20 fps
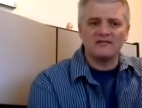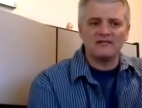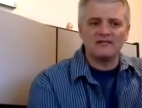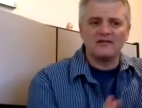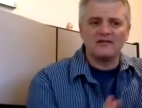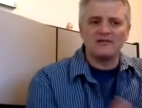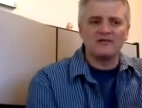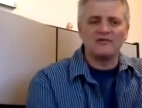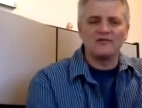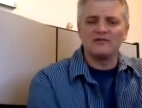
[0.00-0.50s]

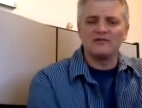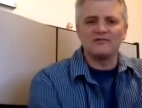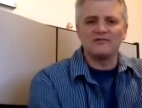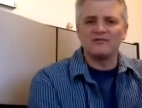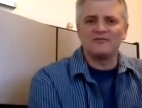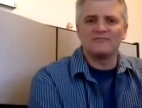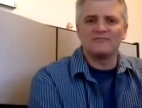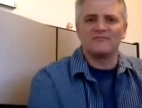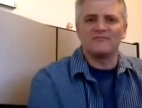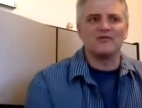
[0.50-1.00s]
you know, you,
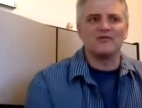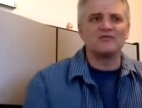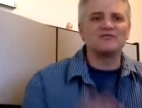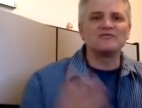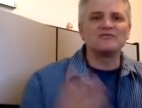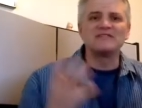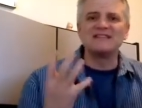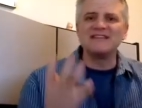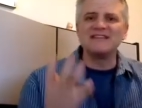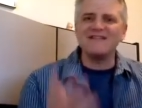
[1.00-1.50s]
you're
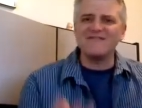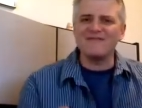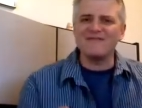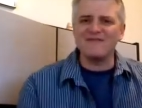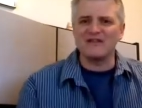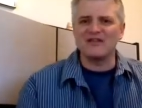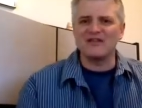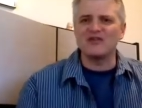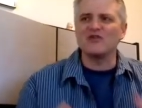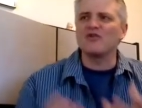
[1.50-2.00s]

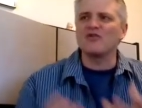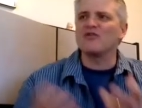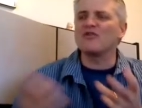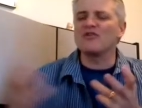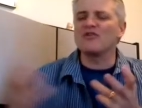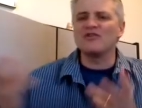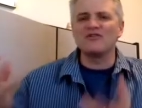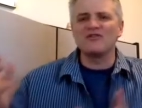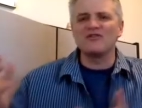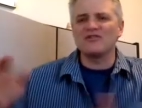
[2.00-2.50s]
different. You're
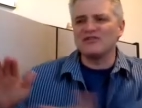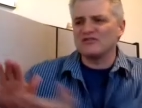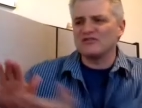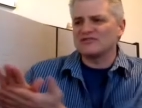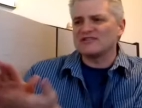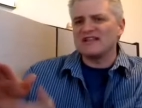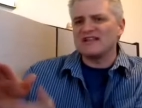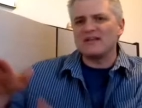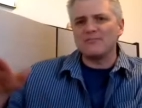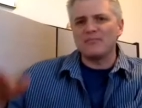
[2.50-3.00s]
you're you're
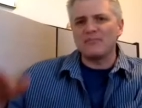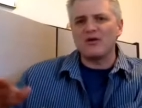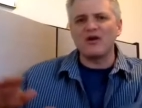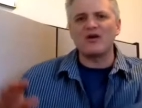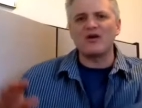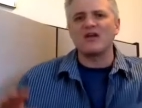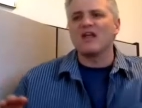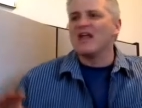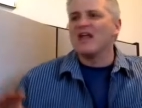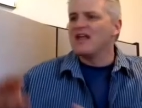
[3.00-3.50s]
set
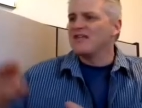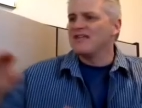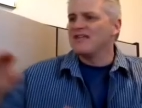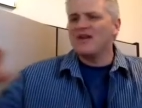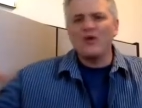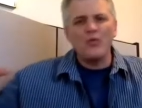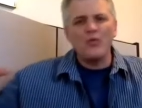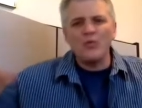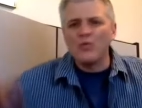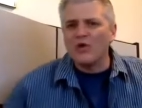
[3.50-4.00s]
apart. They
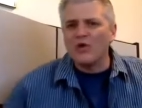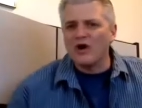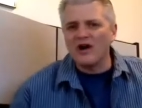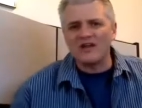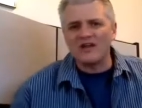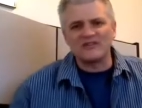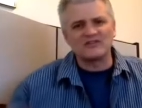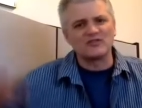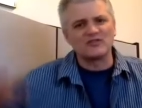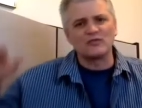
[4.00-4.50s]
don't
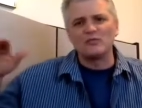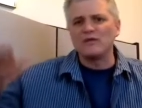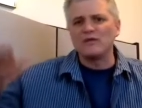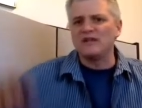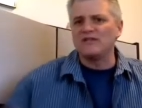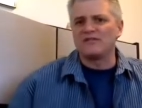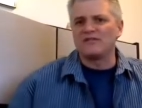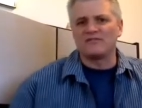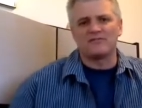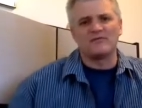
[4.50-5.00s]
want to
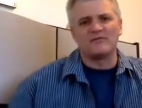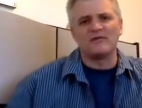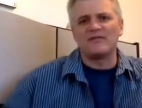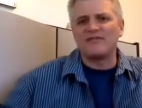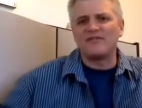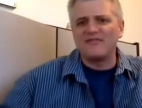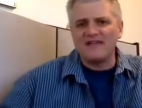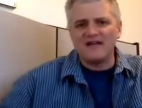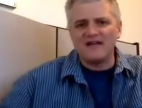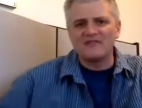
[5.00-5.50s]
read through a
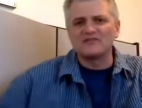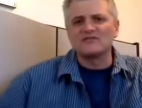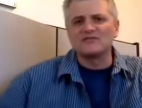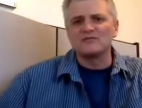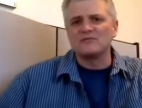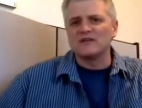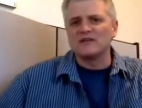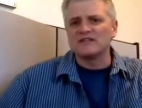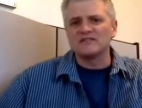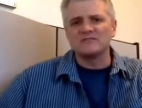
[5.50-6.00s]

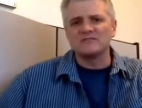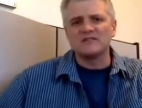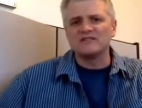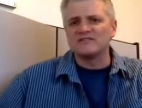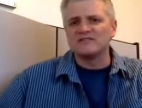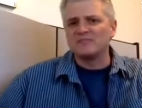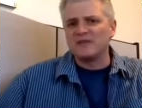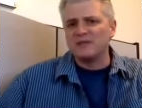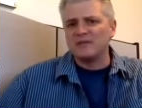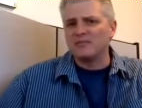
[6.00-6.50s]
thousand resumes
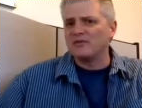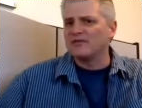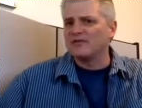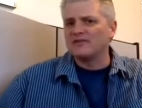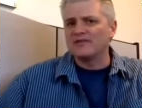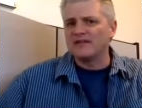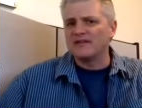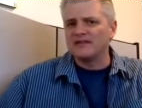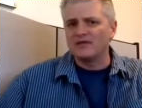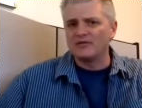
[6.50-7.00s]
of people
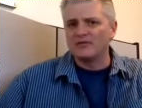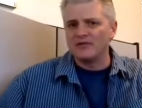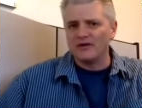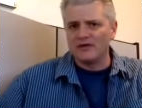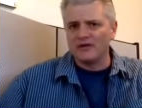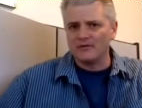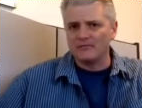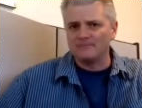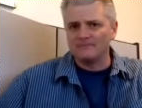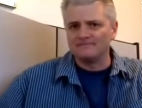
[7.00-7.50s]
that they don't
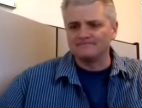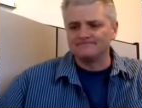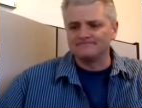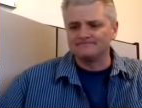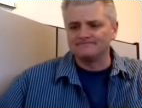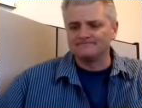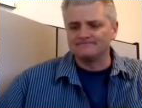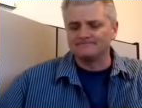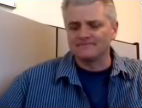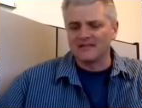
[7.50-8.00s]
know.
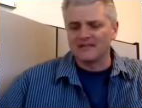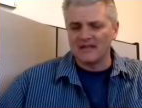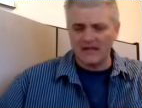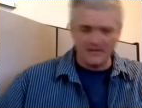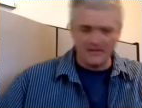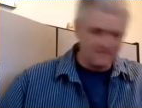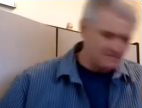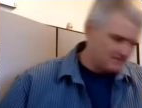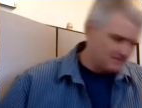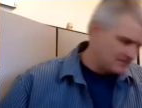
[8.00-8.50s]
Okay.